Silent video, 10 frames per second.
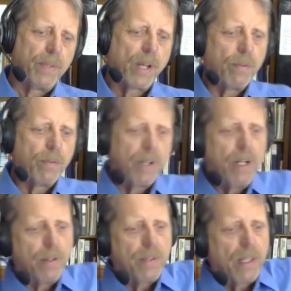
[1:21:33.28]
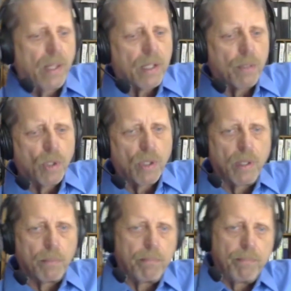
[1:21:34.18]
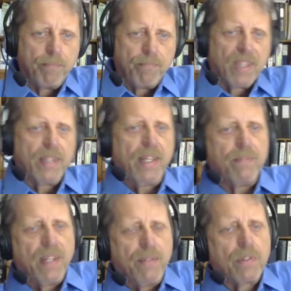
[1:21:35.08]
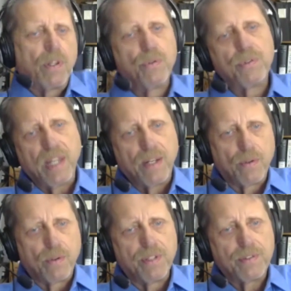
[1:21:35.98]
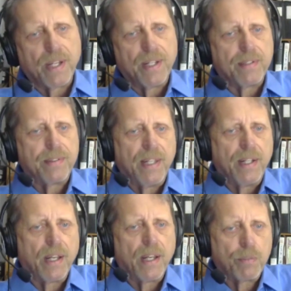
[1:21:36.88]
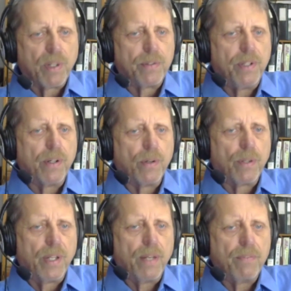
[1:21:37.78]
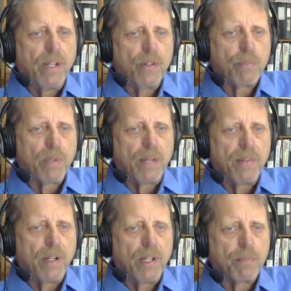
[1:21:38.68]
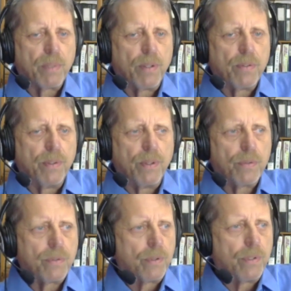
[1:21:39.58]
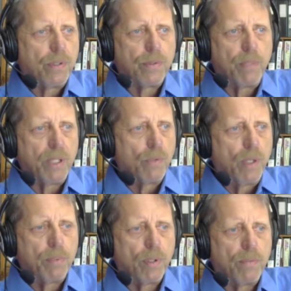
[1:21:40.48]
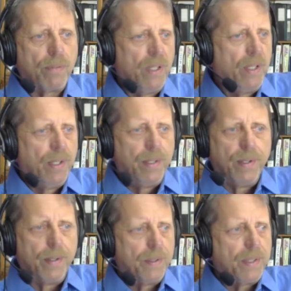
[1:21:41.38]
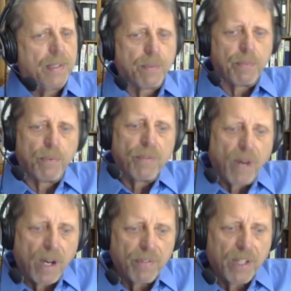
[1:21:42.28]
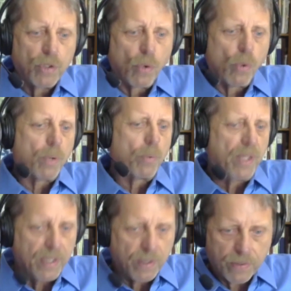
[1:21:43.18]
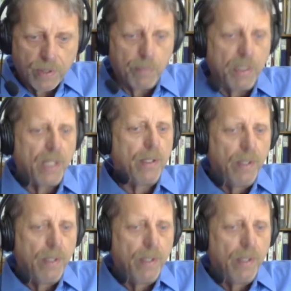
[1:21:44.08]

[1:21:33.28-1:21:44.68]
over here. They lock them all up. They've closed down all the state hospitals here. All they have now is private hospitals, and those are just a big ripoff. You know, it's a revolving door where they just come in,